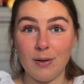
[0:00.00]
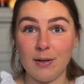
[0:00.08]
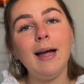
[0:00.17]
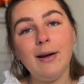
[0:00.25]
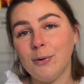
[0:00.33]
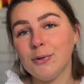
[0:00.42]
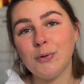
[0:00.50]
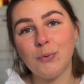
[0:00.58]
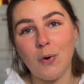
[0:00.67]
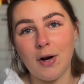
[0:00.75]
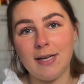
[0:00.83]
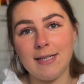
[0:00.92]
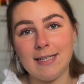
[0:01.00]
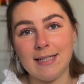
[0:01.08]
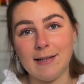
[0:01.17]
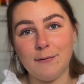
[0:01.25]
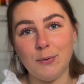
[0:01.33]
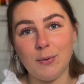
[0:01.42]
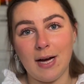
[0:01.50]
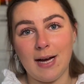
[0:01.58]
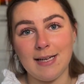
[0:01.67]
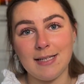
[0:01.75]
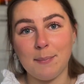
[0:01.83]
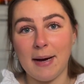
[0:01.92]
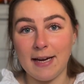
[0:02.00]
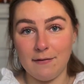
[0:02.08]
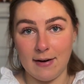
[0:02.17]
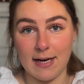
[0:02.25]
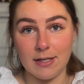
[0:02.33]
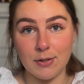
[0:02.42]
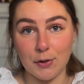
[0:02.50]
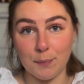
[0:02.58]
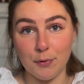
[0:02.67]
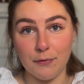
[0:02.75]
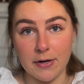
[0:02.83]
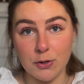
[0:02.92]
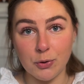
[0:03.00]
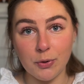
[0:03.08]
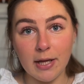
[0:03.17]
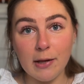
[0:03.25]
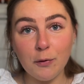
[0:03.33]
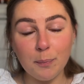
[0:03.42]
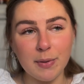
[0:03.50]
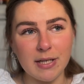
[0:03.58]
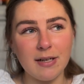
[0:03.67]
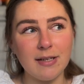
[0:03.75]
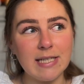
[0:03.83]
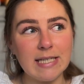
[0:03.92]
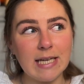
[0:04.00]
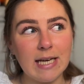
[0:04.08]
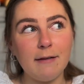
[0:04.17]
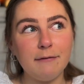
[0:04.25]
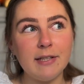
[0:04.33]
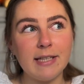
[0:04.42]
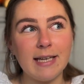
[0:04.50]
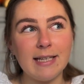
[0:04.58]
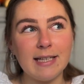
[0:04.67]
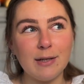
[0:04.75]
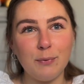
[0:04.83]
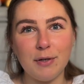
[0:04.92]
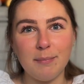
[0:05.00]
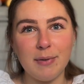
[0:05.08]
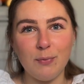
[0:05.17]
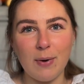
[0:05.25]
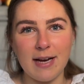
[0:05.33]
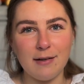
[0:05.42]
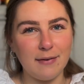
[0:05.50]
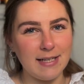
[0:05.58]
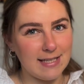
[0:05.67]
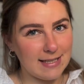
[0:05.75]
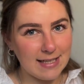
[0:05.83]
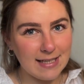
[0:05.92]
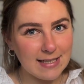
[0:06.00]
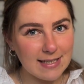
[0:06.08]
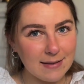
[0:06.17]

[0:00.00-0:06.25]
I also wanted to give you guys my advice on professional help because I feel like it wouldn't be right if I didn't.